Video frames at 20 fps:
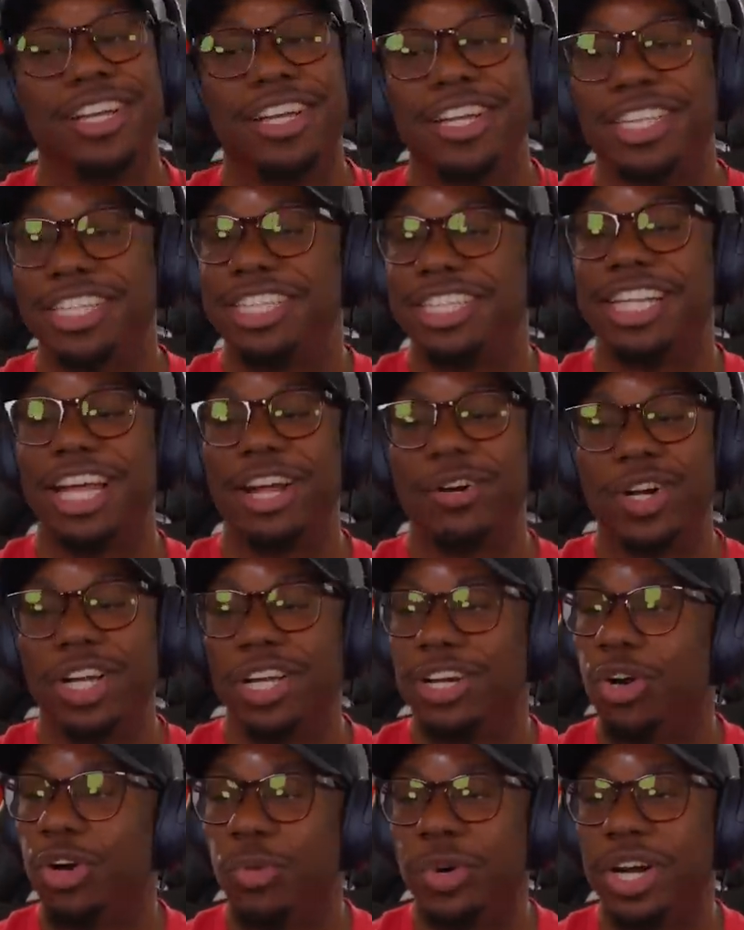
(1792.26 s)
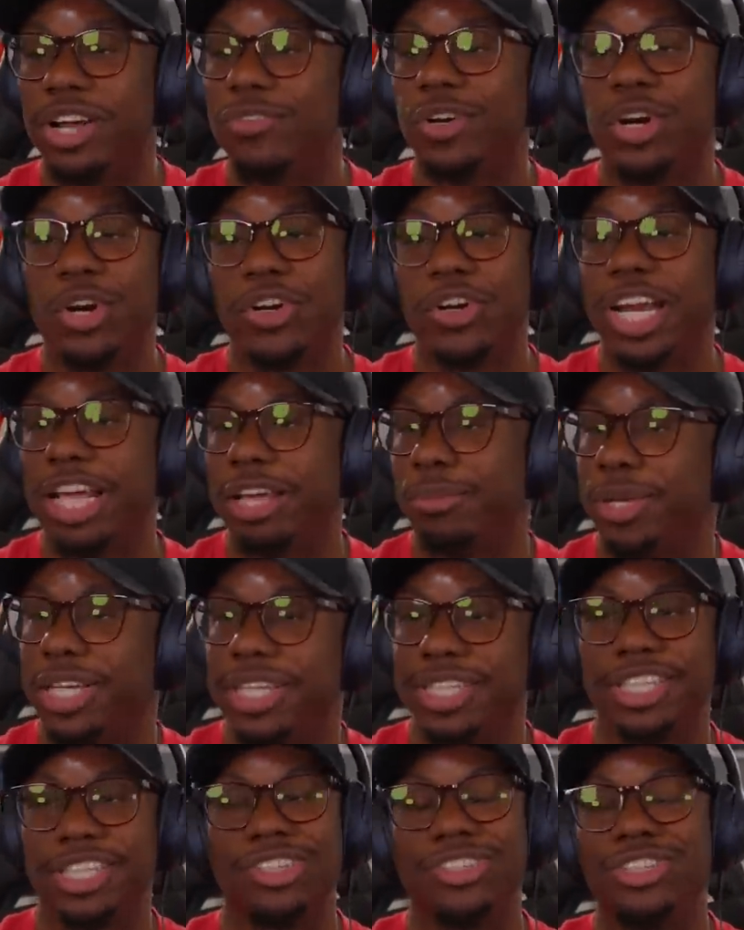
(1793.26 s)
Sarah, or whatever her name
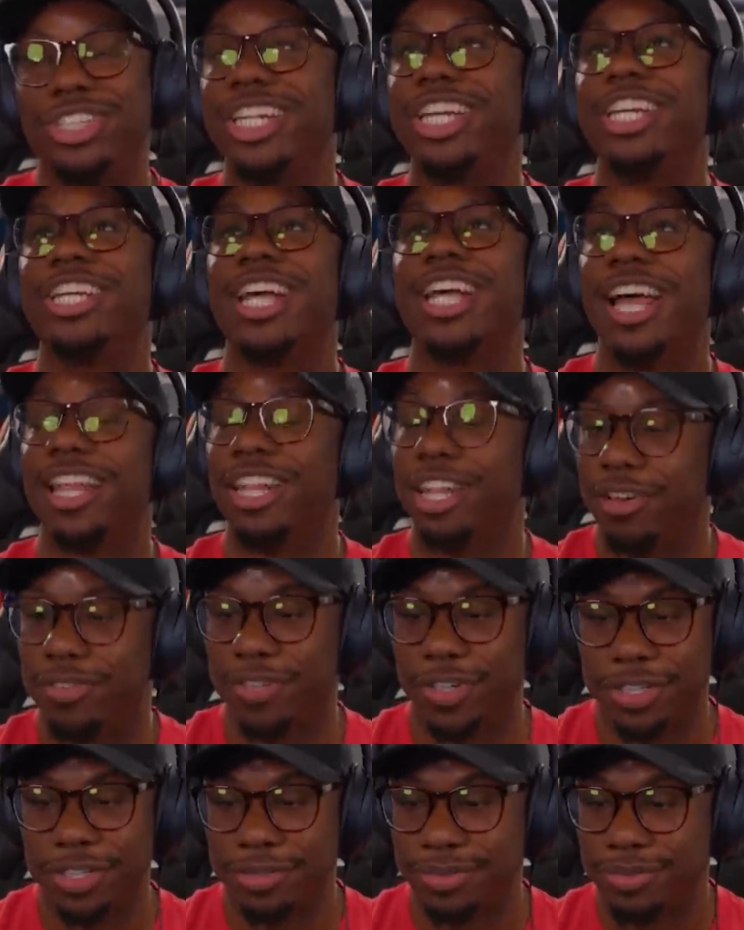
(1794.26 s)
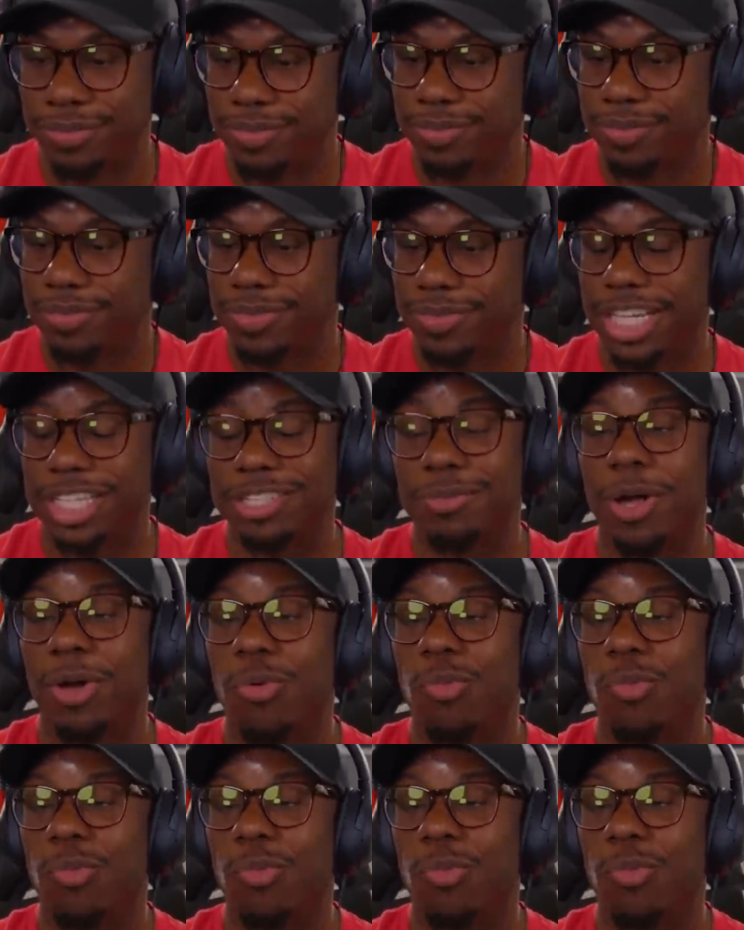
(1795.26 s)
is. I love her. That's my